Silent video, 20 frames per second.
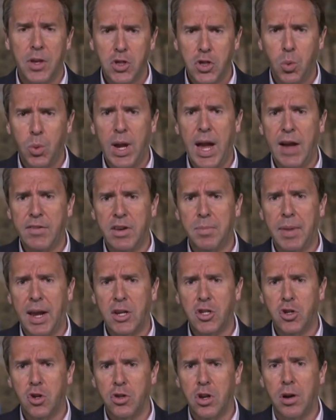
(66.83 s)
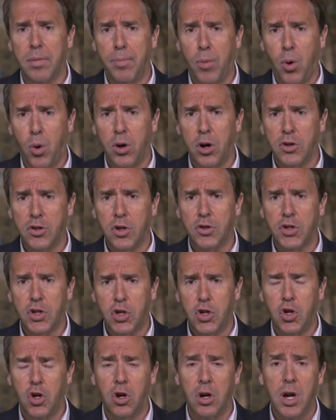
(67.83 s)
So we have to make sure that our borders are
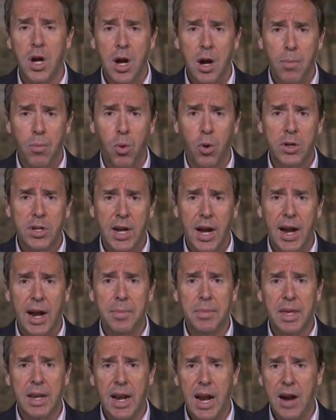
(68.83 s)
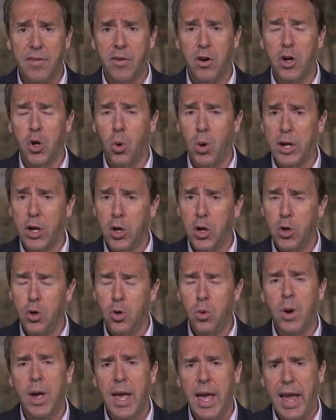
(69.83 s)
secure more time than ever, knowing
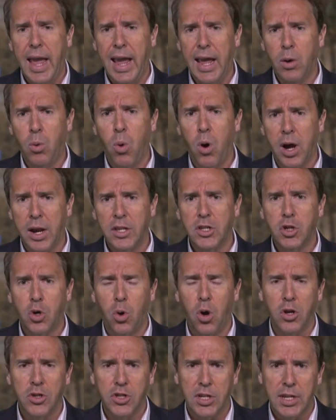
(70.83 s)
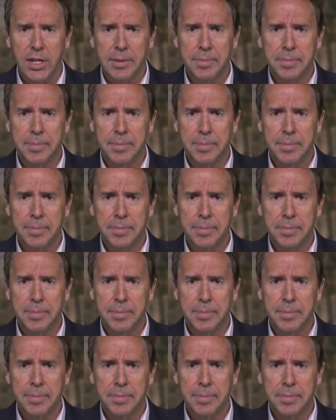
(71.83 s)
who and what is crossing.